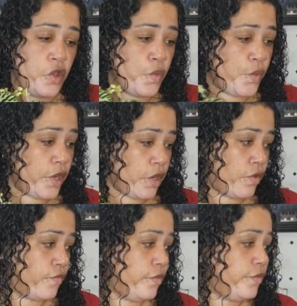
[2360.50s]
what her
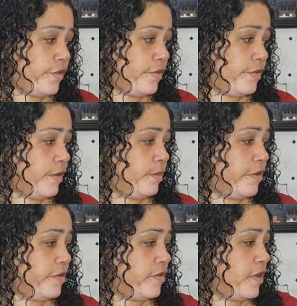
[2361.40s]
root system
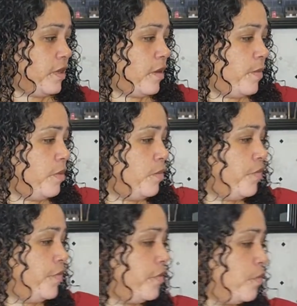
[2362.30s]
looks like. I'm going to move
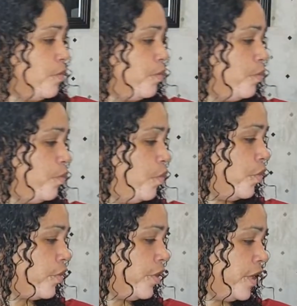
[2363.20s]
this
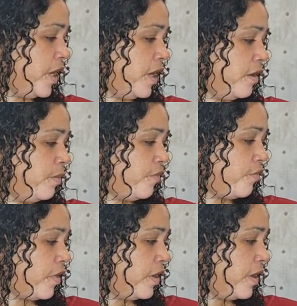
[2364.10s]
watering can
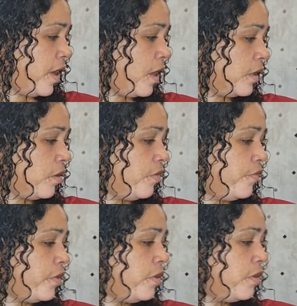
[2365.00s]
before I knock it over.